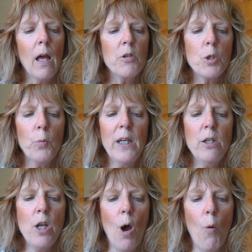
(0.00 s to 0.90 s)
"Do we
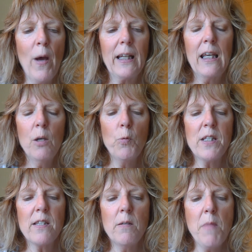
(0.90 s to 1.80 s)
know what King
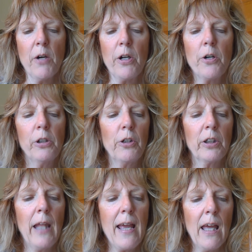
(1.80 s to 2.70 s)
Whitson Mariner
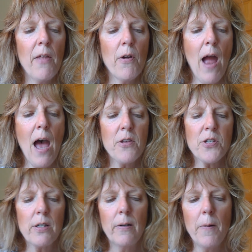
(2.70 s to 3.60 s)
looked like?" Heather asked.